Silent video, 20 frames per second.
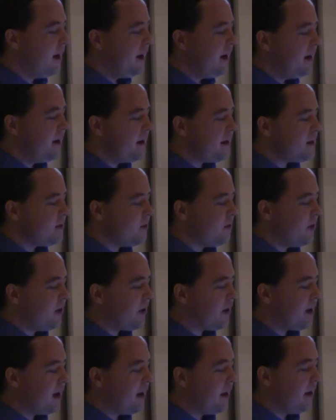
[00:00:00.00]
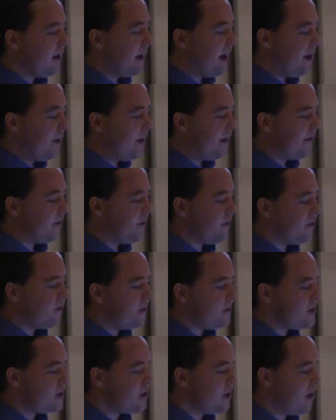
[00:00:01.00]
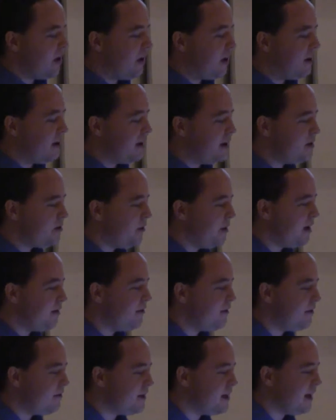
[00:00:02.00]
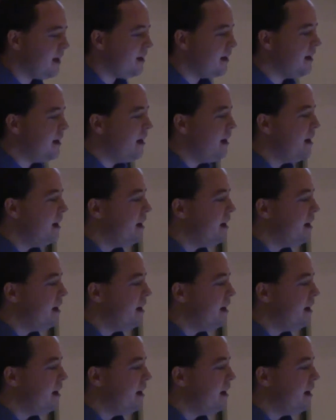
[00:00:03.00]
In this work, however, from Schall in 2015,